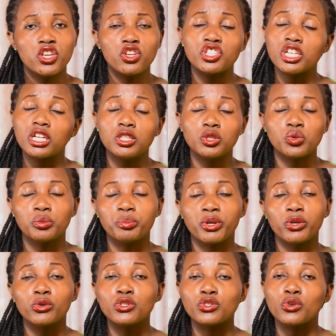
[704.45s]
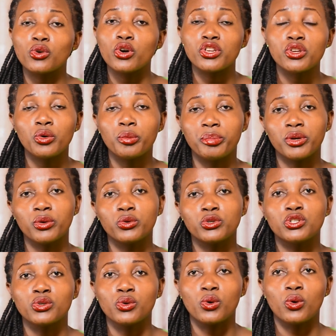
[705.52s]
your child will be good to go. You'll be
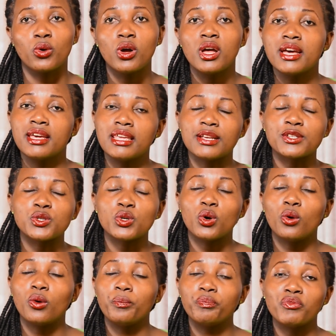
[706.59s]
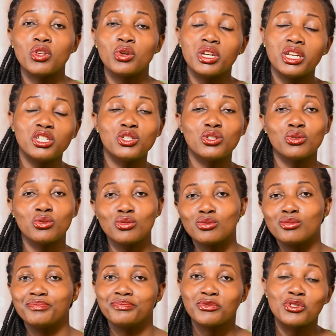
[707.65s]
good to go. Yeah, so you need
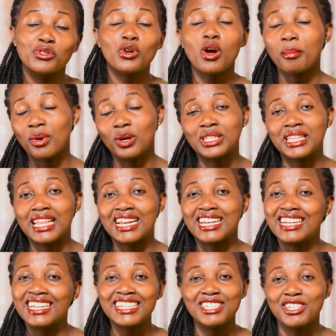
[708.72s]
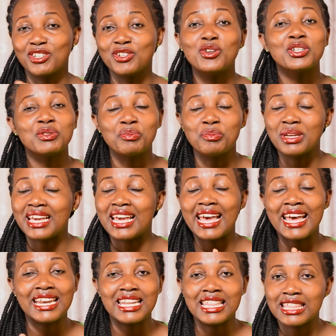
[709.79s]
to know about that. Let it not be
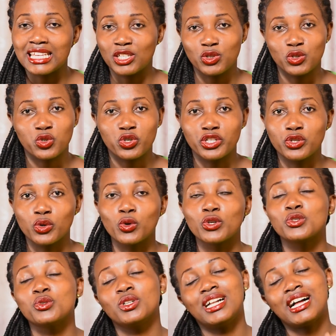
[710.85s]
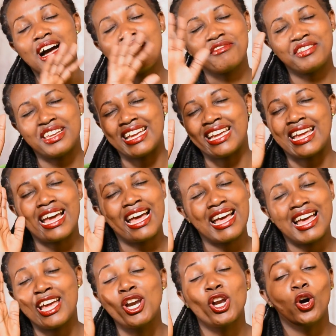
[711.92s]
anything to stress you, because you'll have
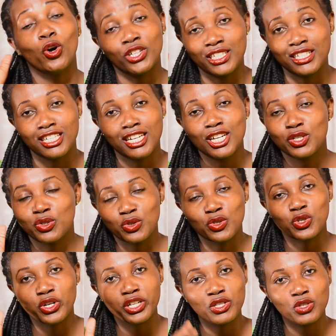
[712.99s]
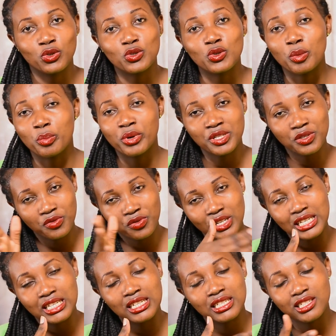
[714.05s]
a lot to stress you. So
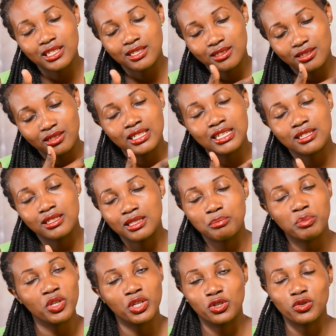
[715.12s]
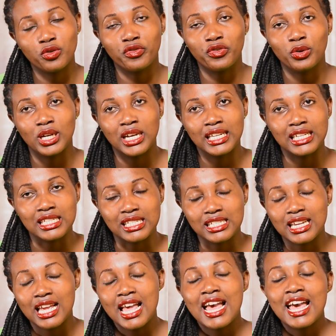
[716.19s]
breastfeeding, just put it off your
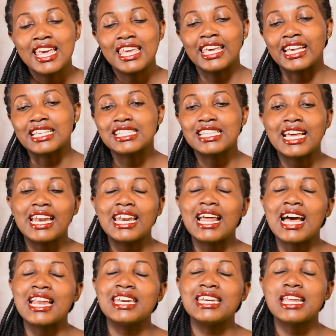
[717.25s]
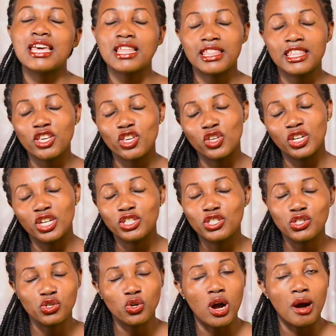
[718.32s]
list. Yes. Then another thing you need
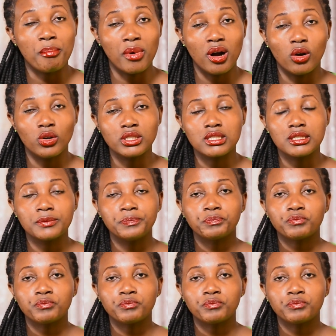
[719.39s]
to know about